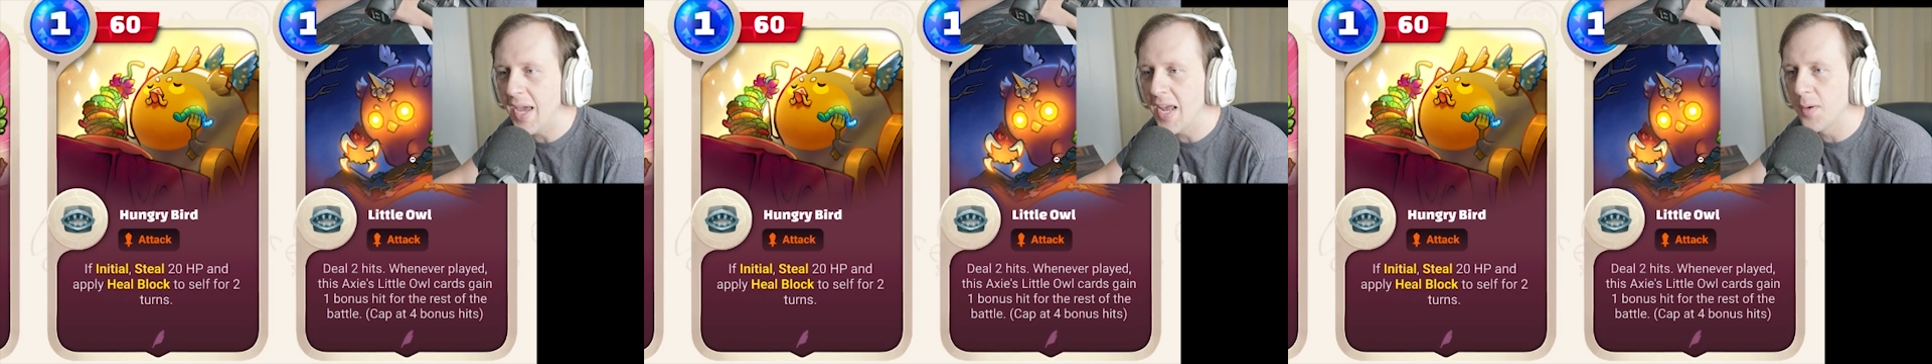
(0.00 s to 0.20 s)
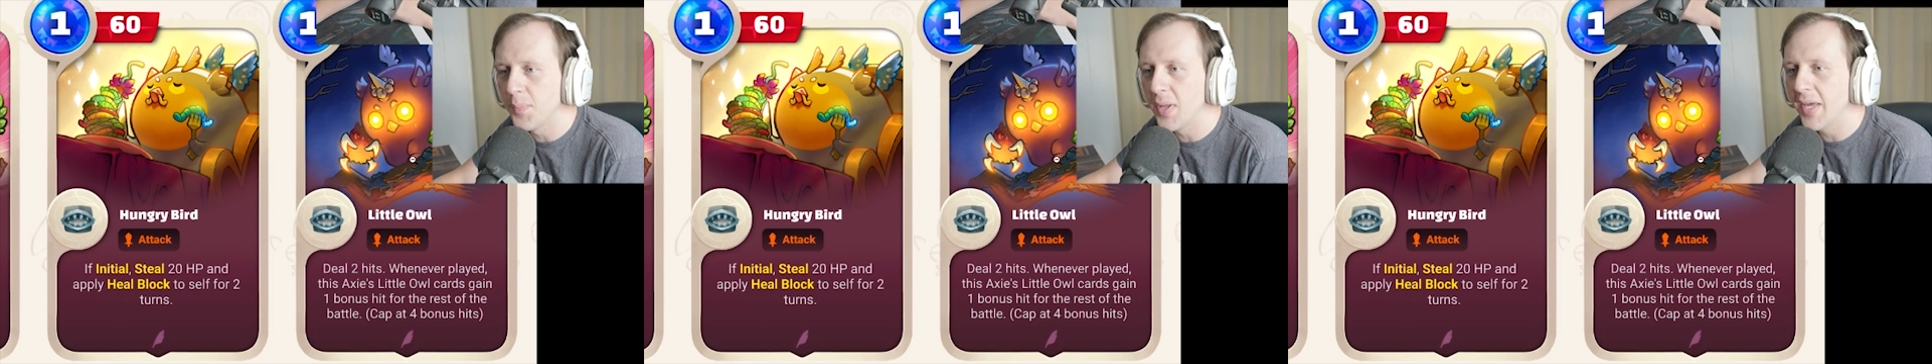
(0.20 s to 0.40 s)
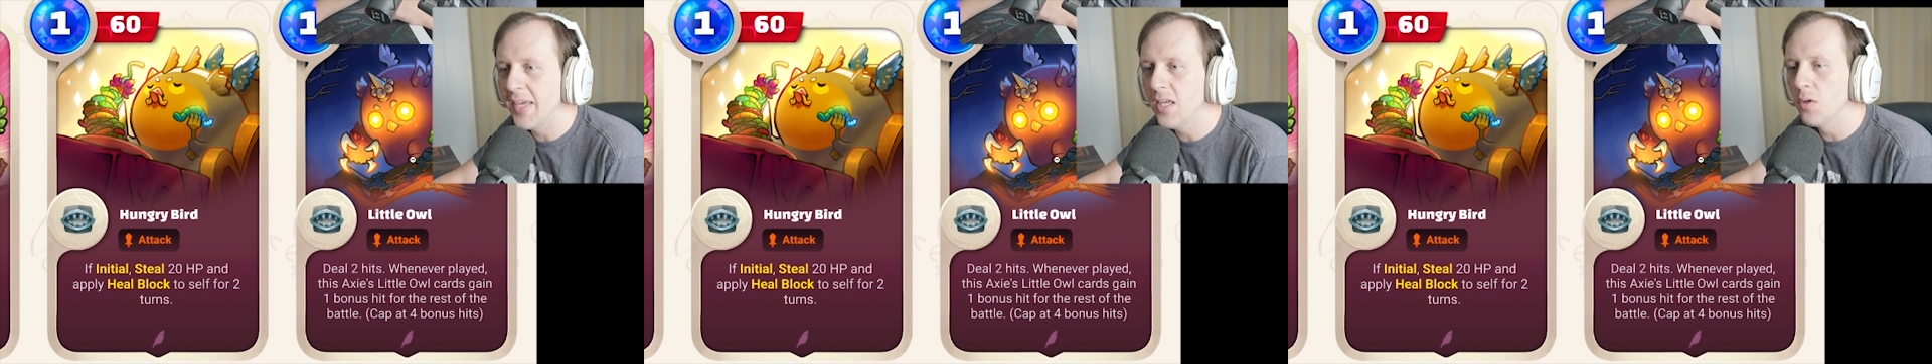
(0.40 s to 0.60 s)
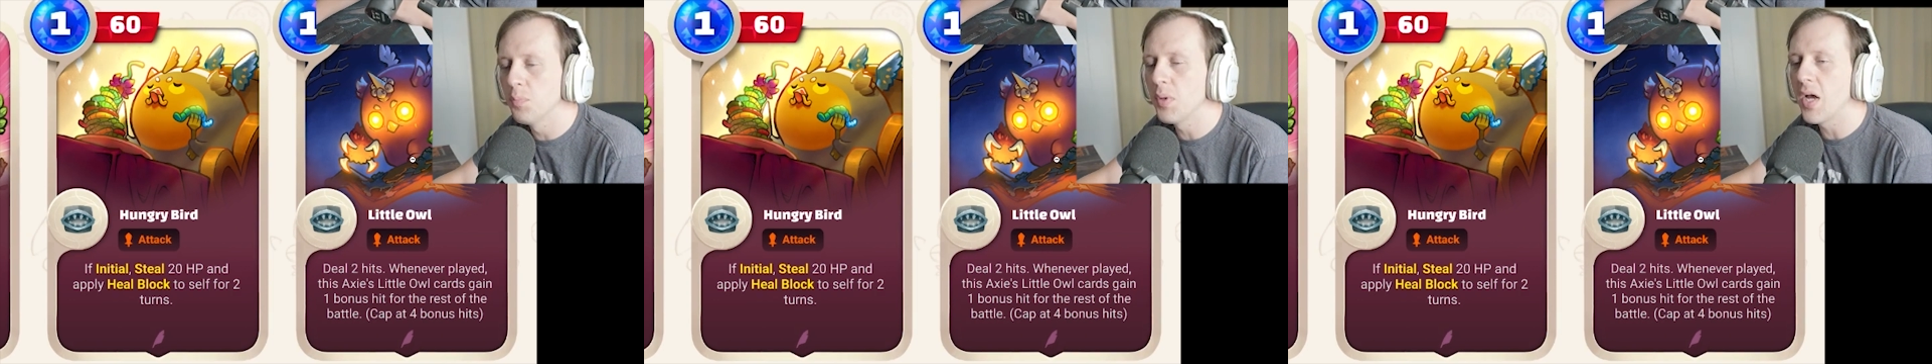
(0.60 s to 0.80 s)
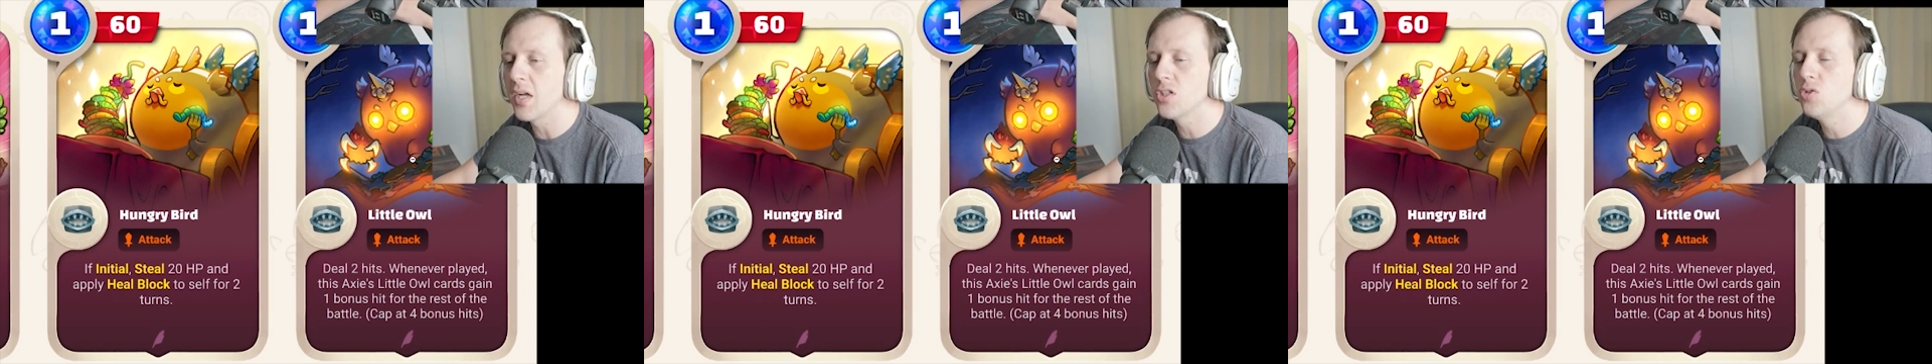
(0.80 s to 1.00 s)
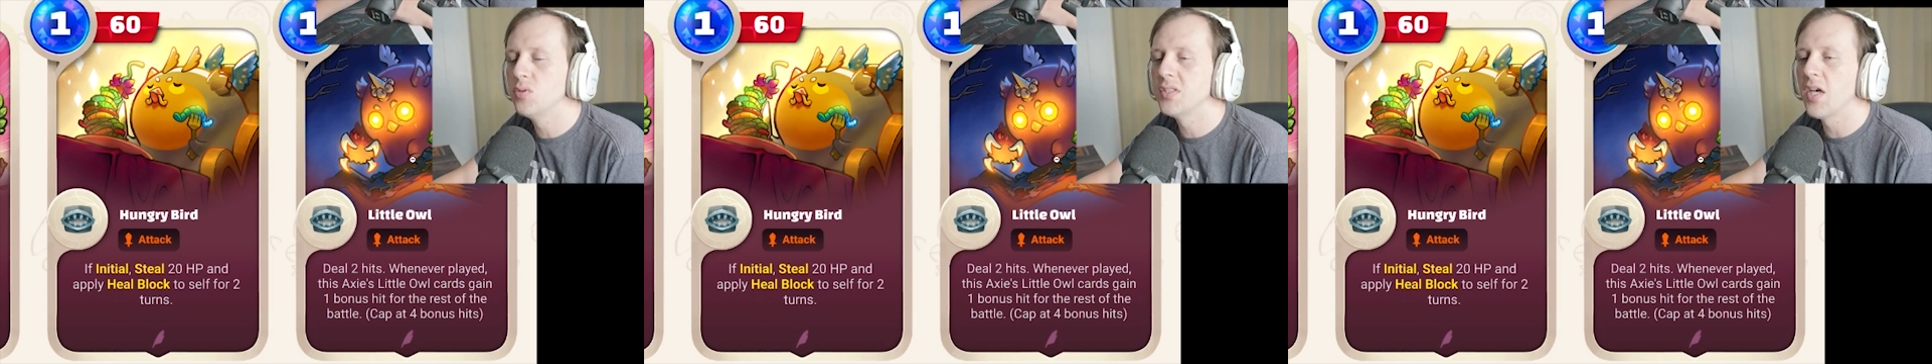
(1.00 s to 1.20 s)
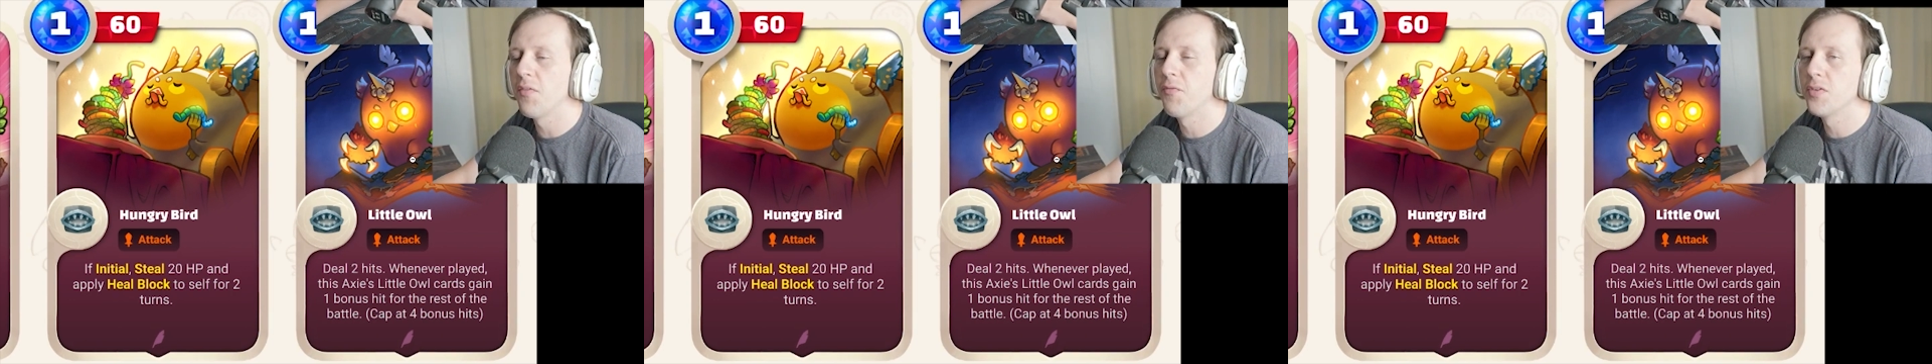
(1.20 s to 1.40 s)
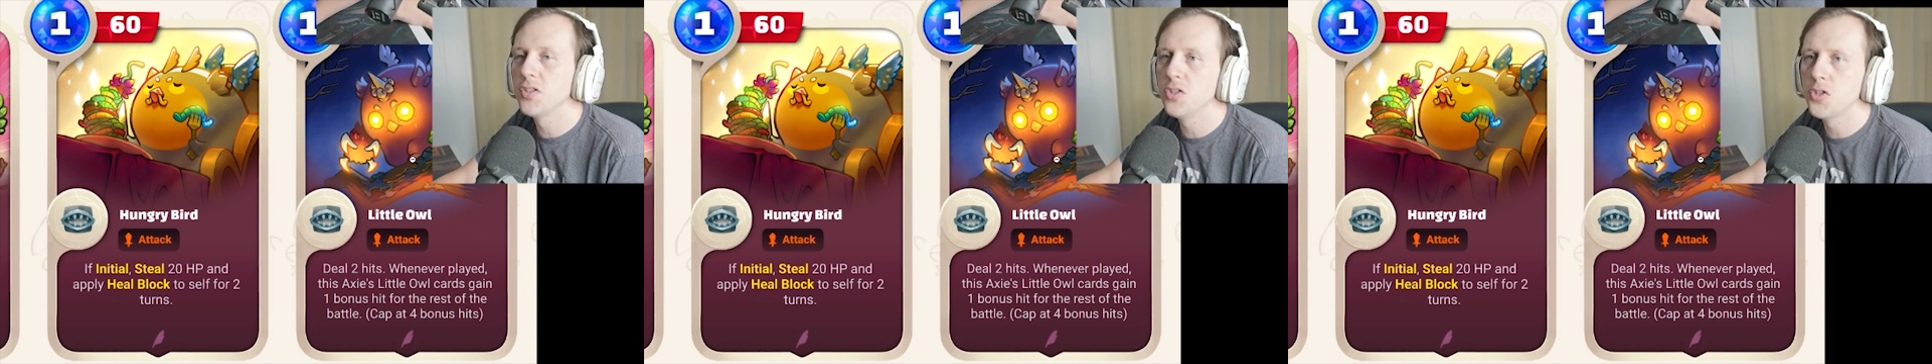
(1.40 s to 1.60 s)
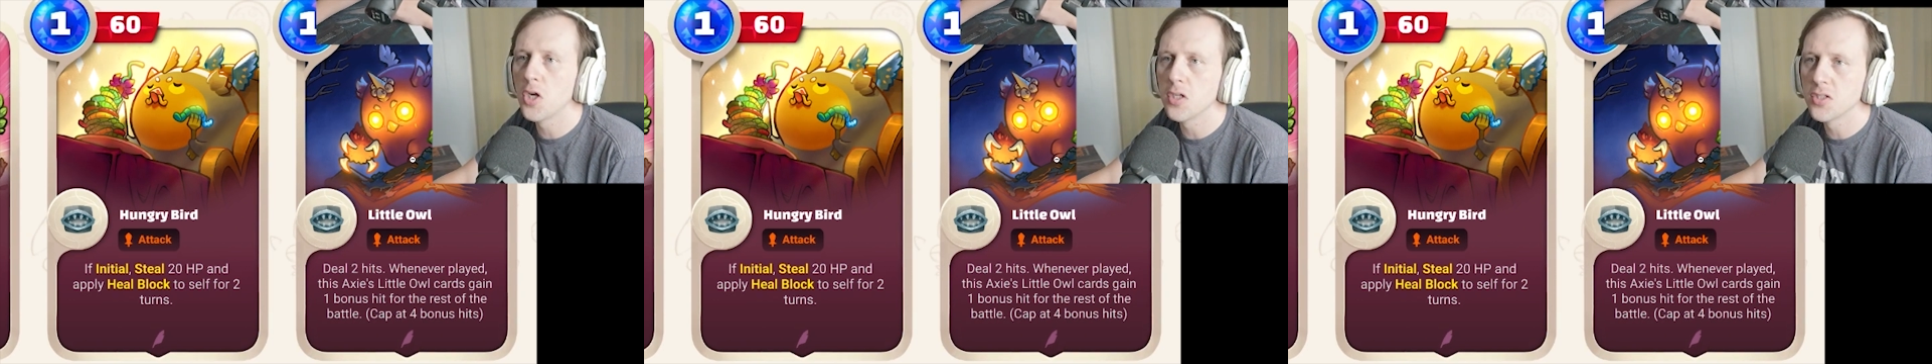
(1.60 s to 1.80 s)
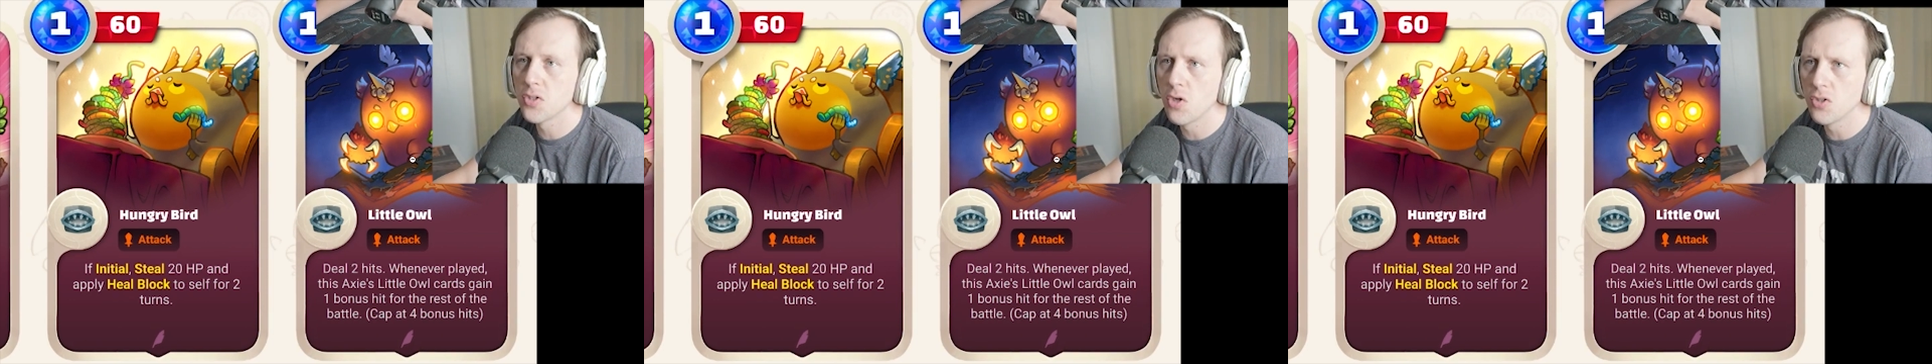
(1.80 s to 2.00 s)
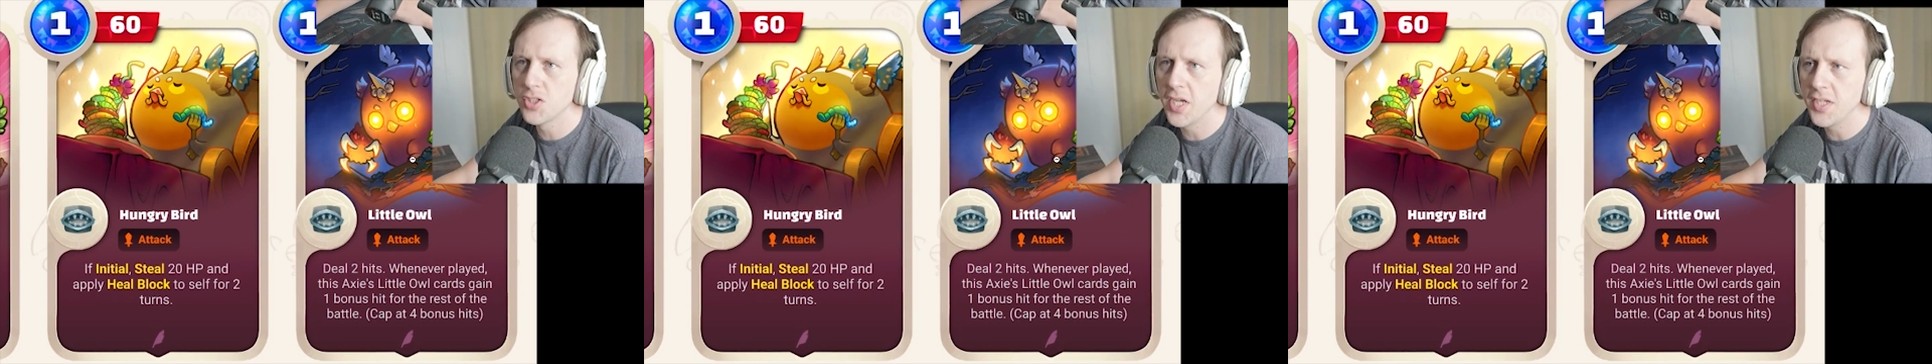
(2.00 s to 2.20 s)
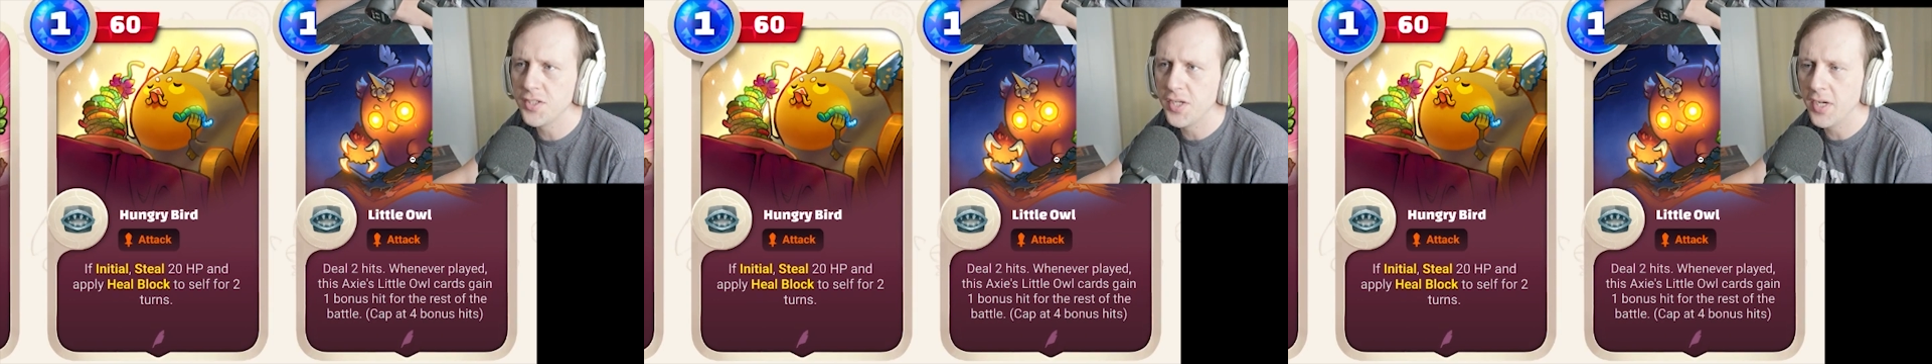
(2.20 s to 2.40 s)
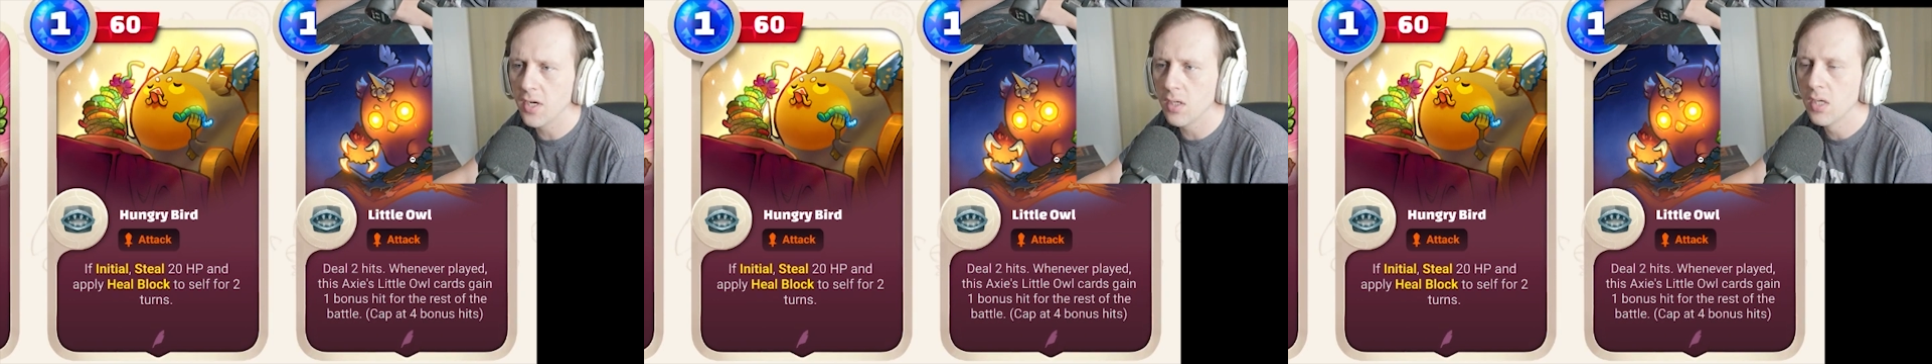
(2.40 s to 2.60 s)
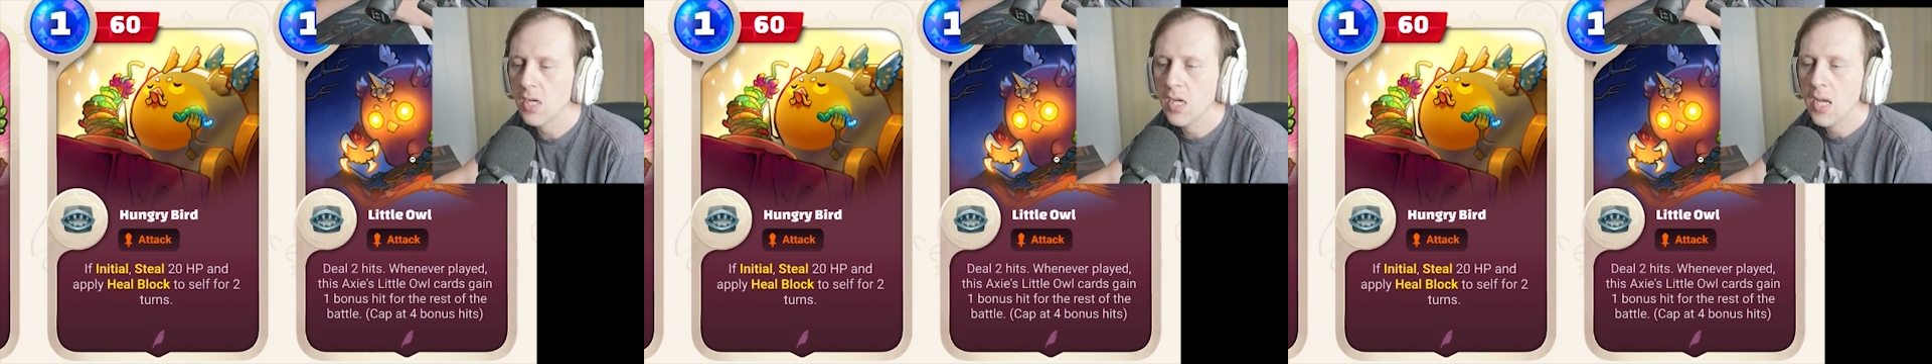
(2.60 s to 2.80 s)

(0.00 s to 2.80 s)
and apply heal block to self for 2 turns. So, no change here.